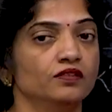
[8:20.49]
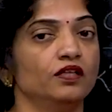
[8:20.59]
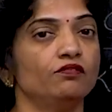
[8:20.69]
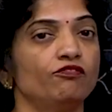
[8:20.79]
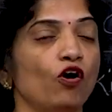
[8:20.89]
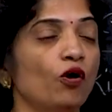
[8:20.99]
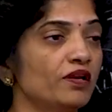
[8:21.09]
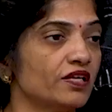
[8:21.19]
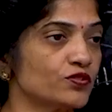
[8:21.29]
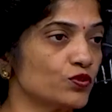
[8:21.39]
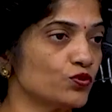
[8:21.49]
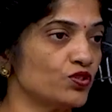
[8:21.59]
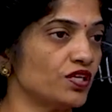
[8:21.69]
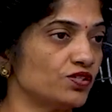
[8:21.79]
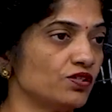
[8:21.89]
They'll form an
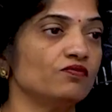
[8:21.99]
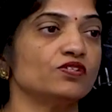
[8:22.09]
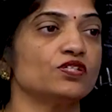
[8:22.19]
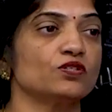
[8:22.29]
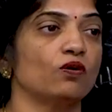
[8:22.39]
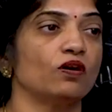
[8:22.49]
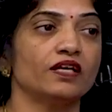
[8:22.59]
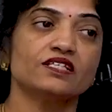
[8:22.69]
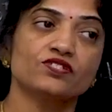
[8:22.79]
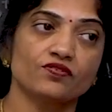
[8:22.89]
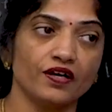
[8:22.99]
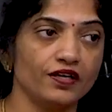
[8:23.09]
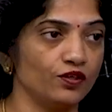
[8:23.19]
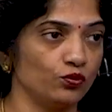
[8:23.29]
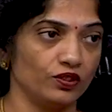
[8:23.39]
association which is called as trade
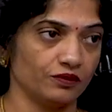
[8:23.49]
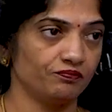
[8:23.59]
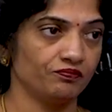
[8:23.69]
union.